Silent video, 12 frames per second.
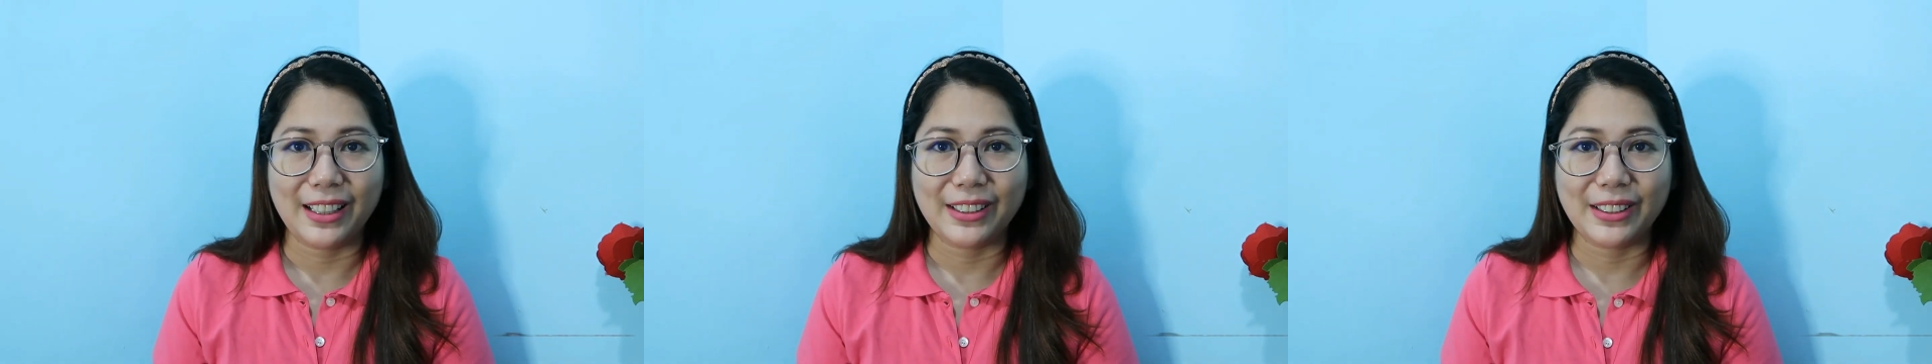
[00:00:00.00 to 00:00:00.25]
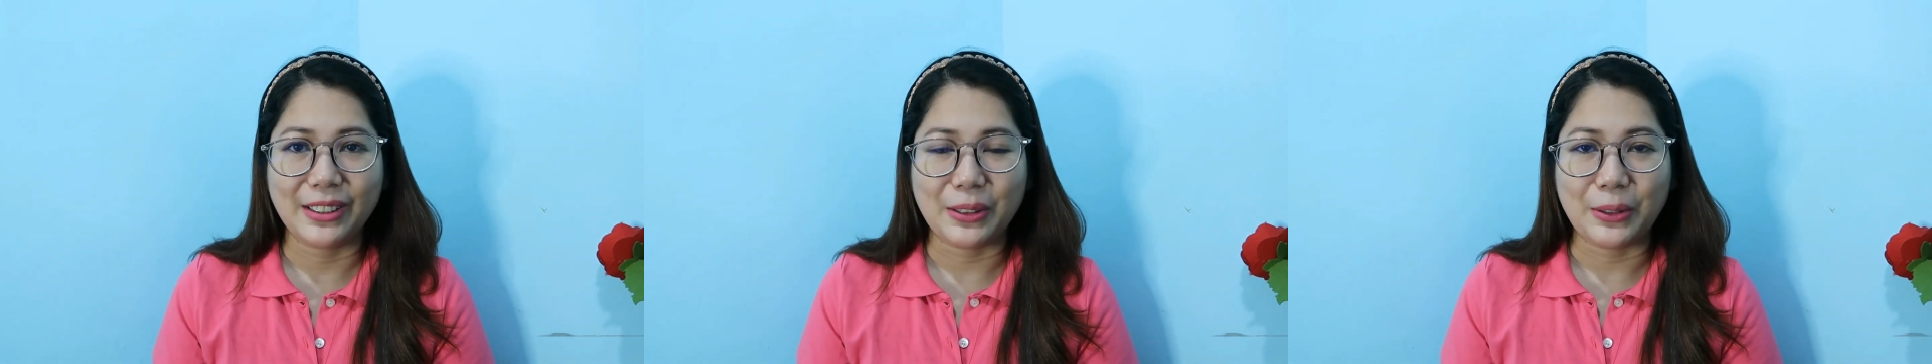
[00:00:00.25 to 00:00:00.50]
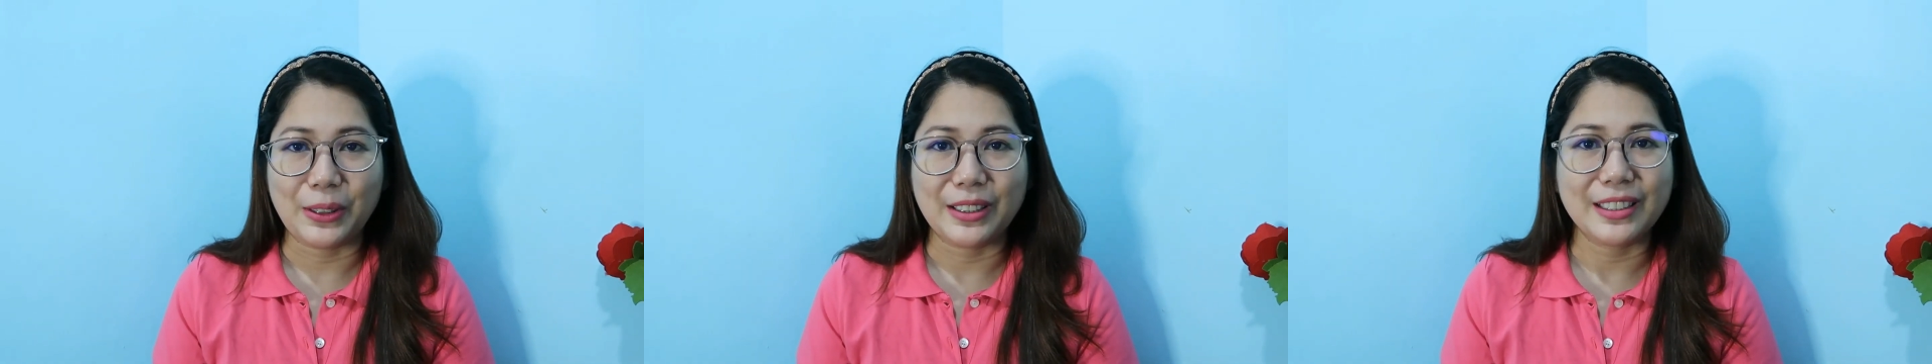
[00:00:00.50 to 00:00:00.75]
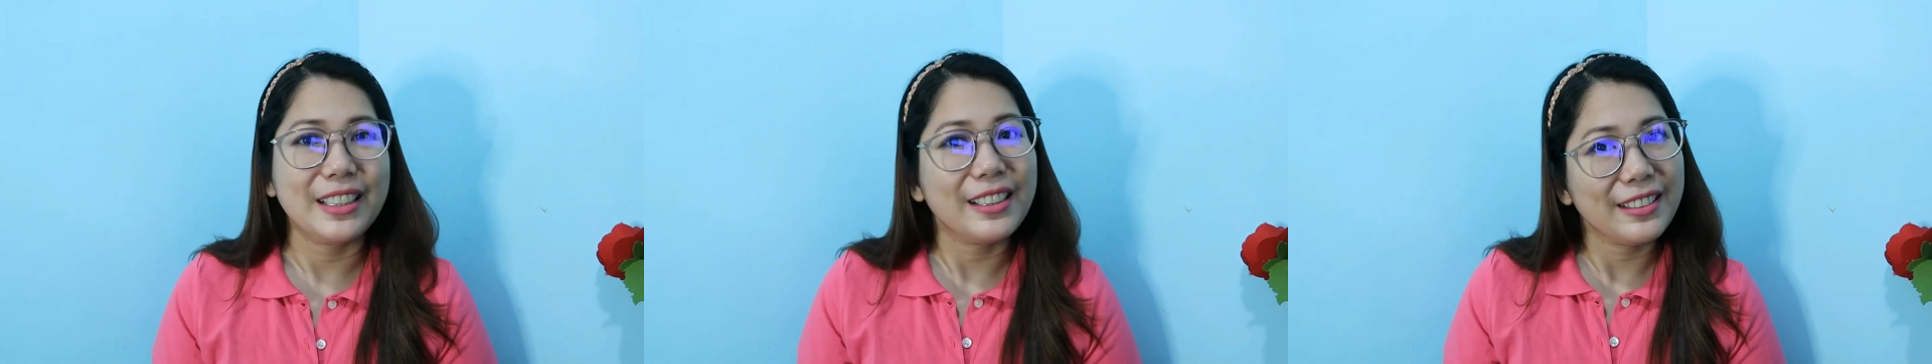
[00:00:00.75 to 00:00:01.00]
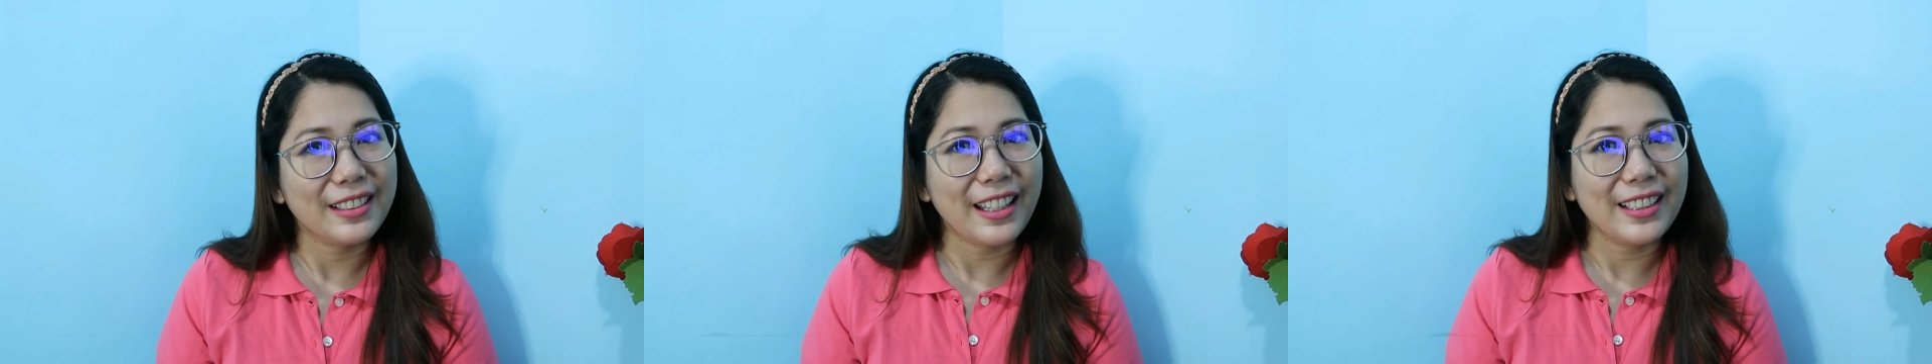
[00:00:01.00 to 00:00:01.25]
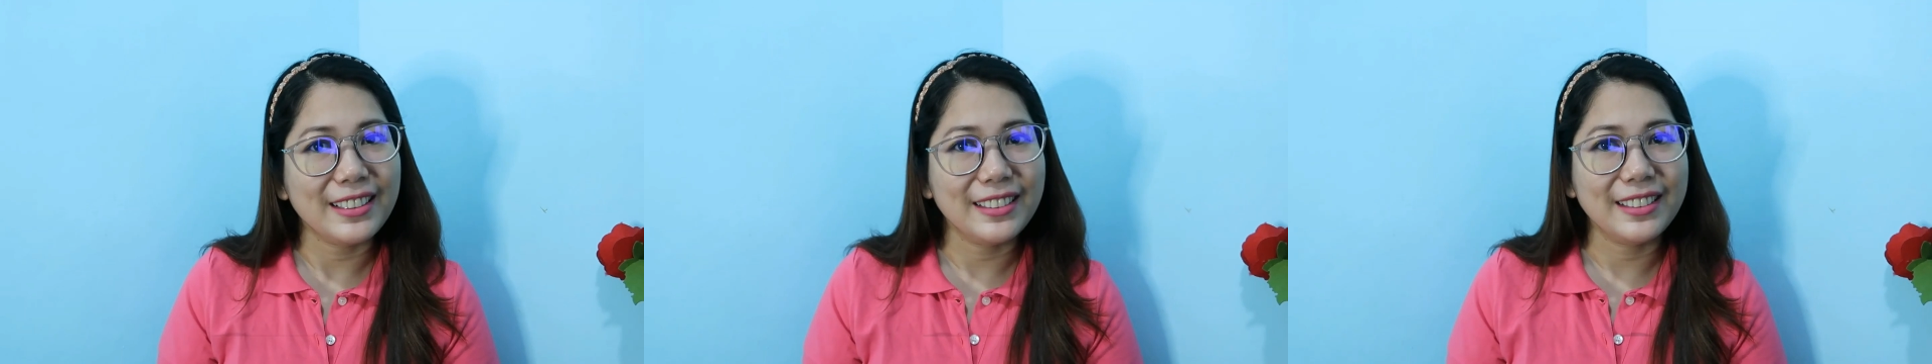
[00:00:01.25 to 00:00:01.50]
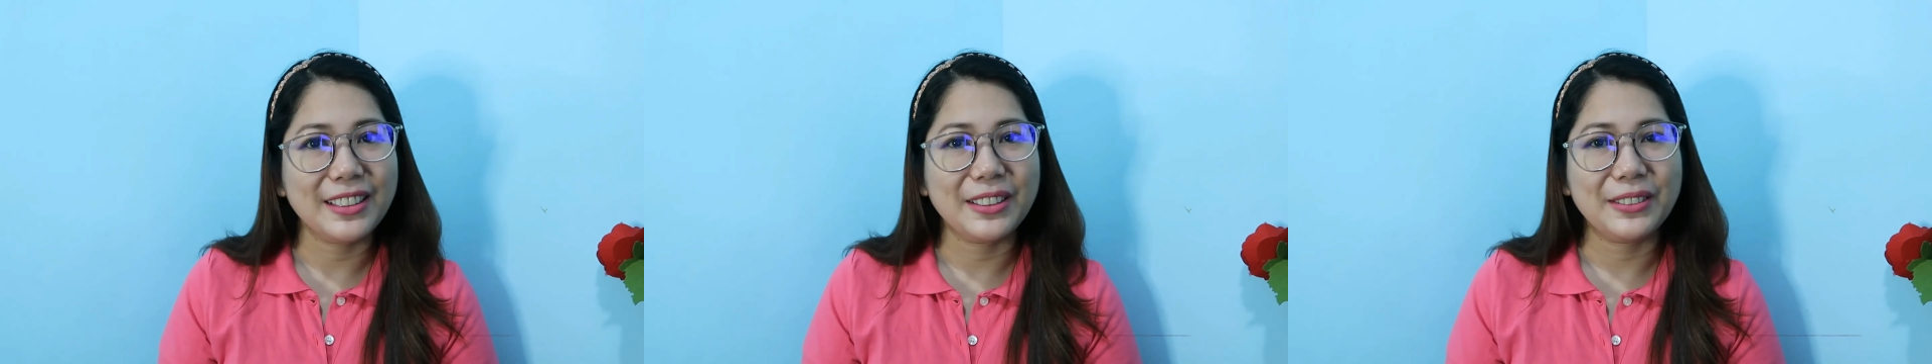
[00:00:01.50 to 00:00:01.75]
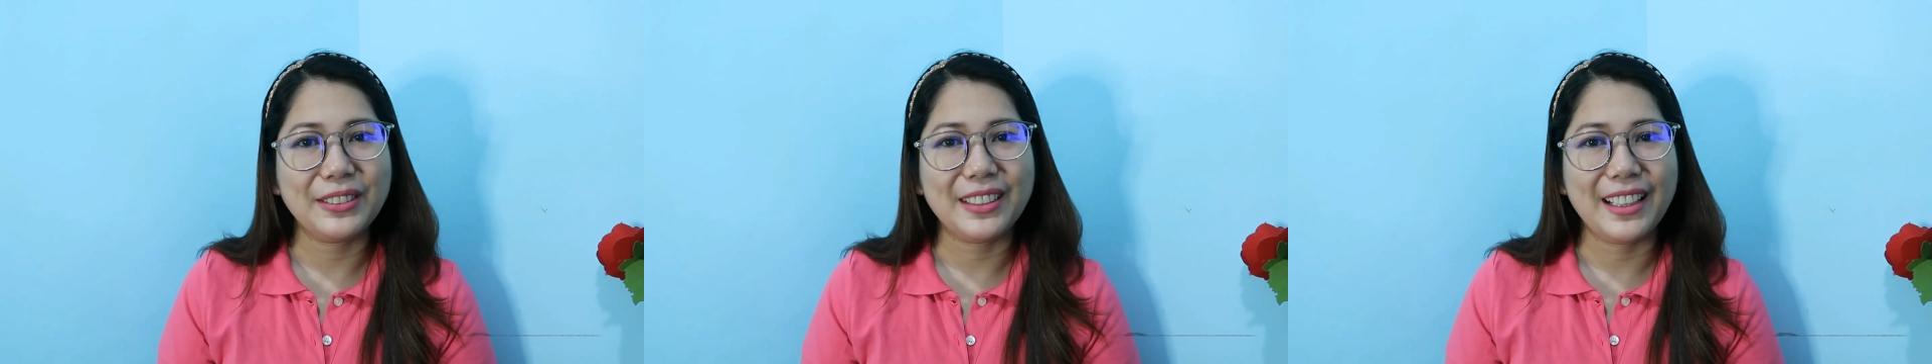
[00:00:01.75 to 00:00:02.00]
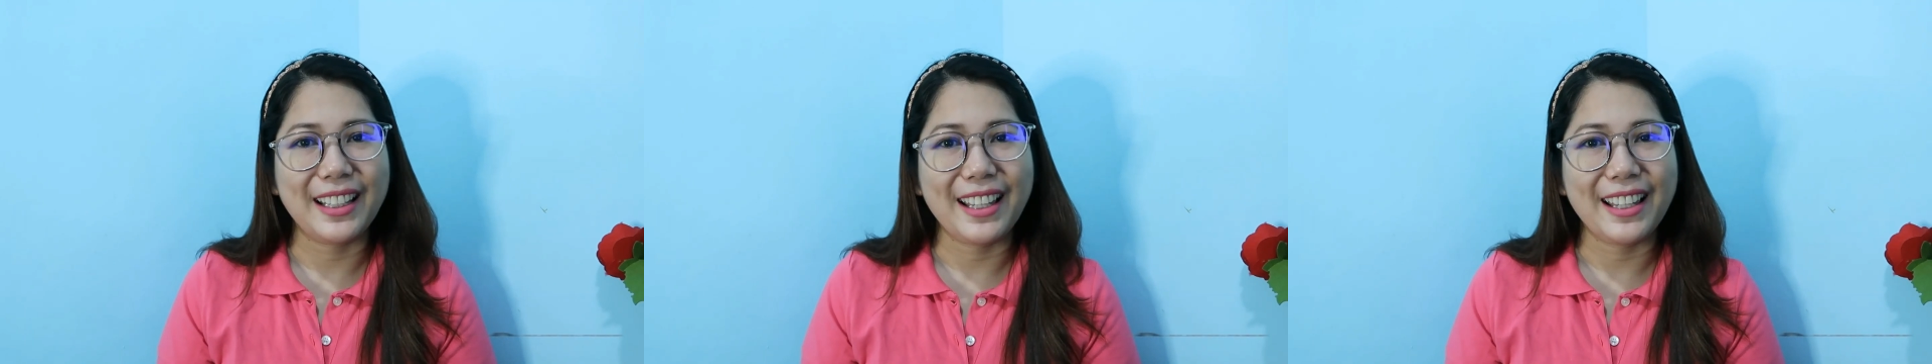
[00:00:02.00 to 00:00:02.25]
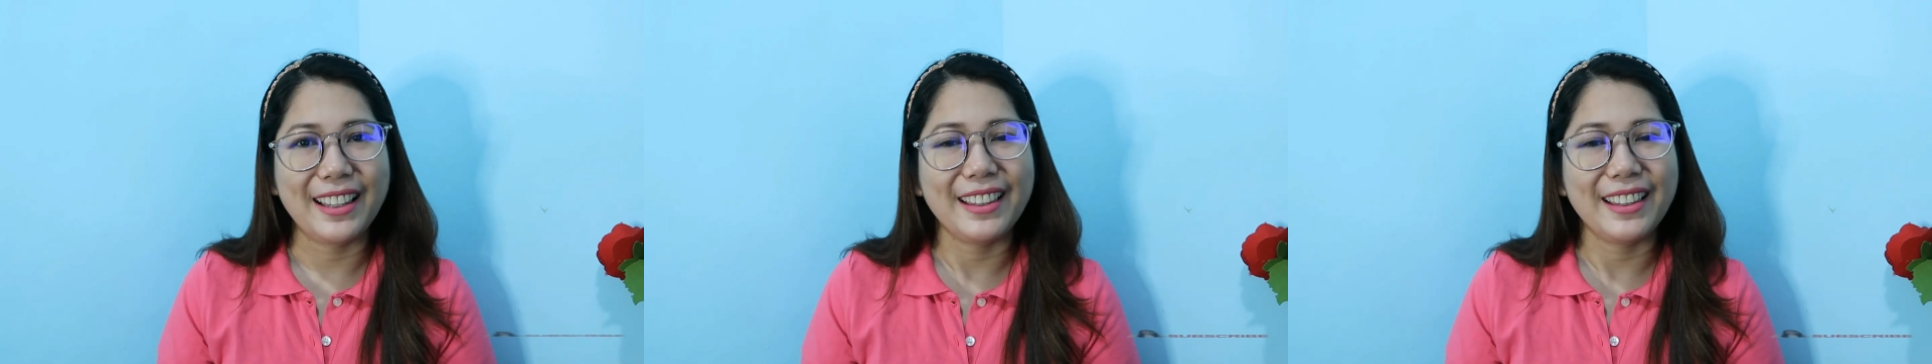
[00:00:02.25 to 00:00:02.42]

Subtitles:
So until then, okay,